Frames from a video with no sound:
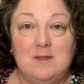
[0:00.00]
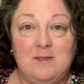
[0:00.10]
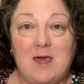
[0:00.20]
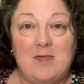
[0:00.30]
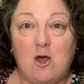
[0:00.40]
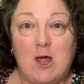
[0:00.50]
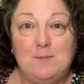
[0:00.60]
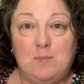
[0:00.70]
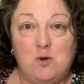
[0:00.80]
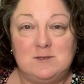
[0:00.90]
the other
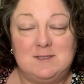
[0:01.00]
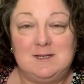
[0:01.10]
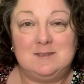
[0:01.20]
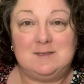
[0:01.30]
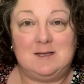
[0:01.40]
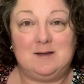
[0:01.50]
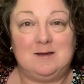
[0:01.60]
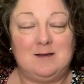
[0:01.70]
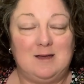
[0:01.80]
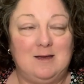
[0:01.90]
unboxings that
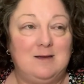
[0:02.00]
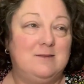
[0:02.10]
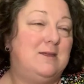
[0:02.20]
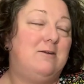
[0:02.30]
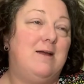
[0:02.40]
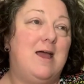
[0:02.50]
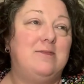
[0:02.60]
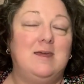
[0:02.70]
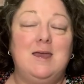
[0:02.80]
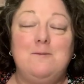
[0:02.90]
are
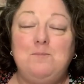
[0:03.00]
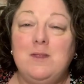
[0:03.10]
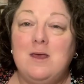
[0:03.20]
out there.